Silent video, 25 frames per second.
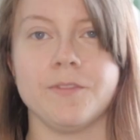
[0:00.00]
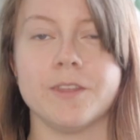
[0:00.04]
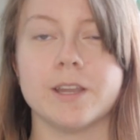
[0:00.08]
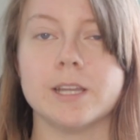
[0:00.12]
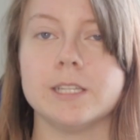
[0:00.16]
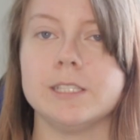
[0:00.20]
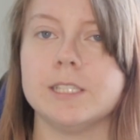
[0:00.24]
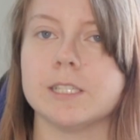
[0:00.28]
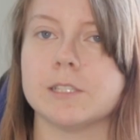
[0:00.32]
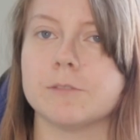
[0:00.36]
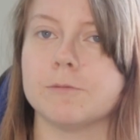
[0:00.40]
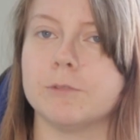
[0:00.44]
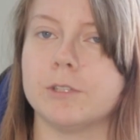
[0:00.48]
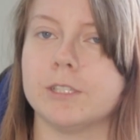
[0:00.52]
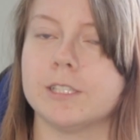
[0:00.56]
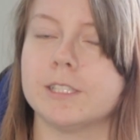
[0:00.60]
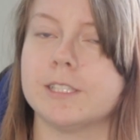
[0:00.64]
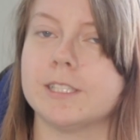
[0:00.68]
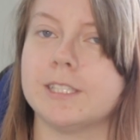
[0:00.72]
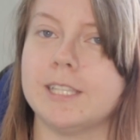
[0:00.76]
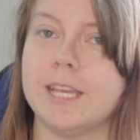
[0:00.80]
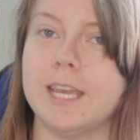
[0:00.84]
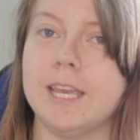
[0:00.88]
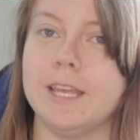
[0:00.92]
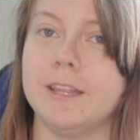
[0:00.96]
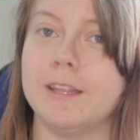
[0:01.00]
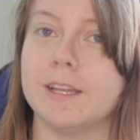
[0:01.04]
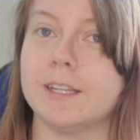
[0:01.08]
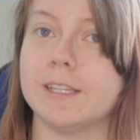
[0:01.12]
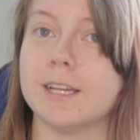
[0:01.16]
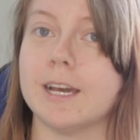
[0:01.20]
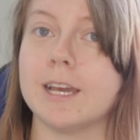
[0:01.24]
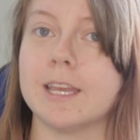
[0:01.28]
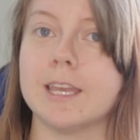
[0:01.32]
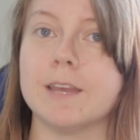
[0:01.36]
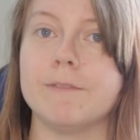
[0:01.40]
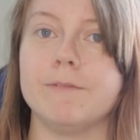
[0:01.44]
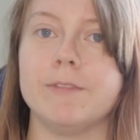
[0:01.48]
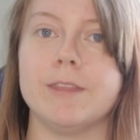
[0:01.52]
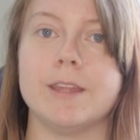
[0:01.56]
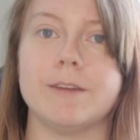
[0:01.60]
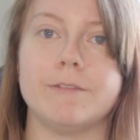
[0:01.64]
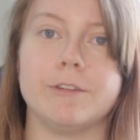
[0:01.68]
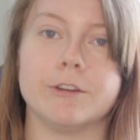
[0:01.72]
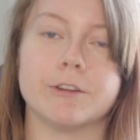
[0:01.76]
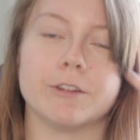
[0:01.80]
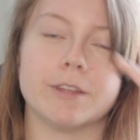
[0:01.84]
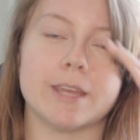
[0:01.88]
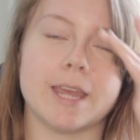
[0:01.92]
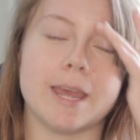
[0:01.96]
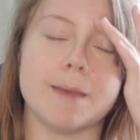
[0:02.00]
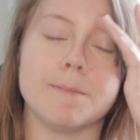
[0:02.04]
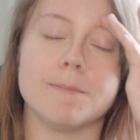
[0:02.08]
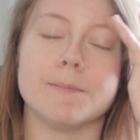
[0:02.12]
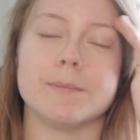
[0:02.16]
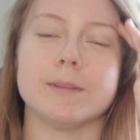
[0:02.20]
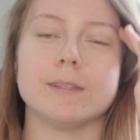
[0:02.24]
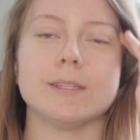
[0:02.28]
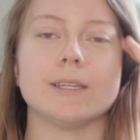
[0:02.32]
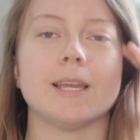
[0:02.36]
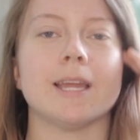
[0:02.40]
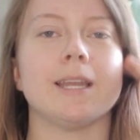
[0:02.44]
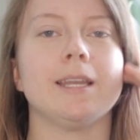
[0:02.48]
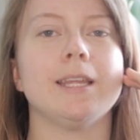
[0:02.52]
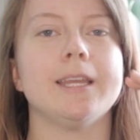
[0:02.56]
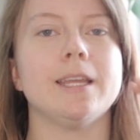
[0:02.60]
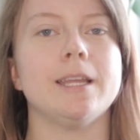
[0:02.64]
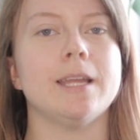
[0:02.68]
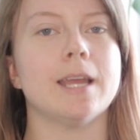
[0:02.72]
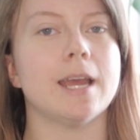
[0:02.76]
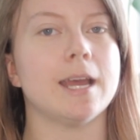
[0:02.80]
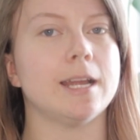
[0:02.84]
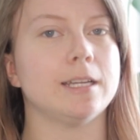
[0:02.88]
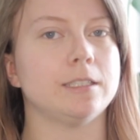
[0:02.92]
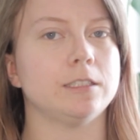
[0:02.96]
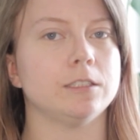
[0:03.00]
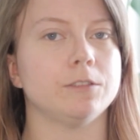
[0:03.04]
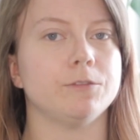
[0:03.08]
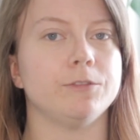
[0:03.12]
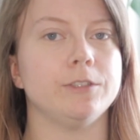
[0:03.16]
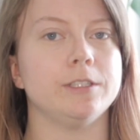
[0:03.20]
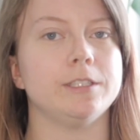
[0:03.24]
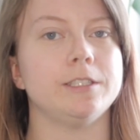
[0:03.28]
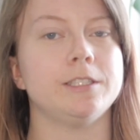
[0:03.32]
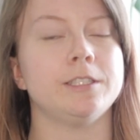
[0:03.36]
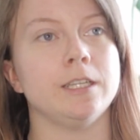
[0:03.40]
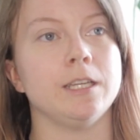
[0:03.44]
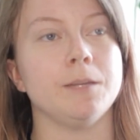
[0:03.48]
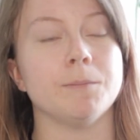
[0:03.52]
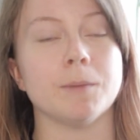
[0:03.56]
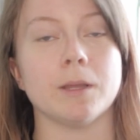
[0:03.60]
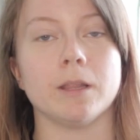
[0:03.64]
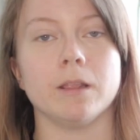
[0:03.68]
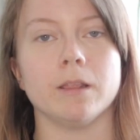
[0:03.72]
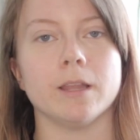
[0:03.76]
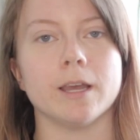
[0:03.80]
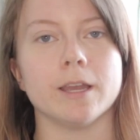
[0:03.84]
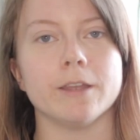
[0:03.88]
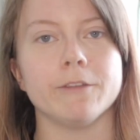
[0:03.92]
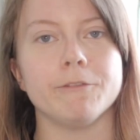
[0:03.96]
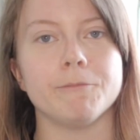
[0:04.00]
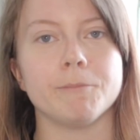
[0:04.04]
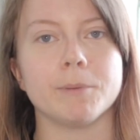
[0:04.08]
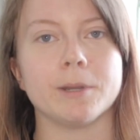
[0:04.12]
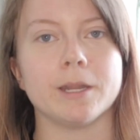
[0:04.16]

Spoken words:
Now I just want to say that I have never kept any hatchetfish in my life,